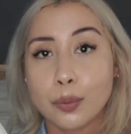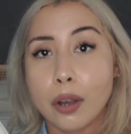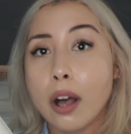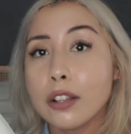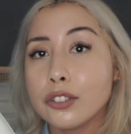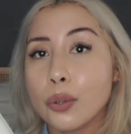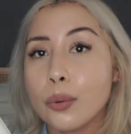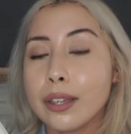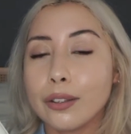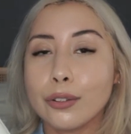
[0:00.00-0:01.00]
were also
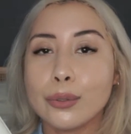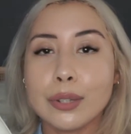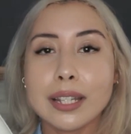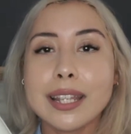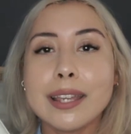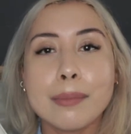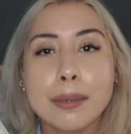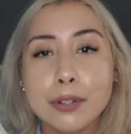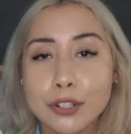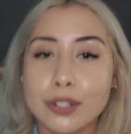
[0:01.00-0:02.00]
included in
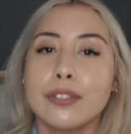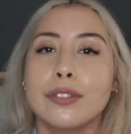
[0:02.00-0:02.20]
my purchase.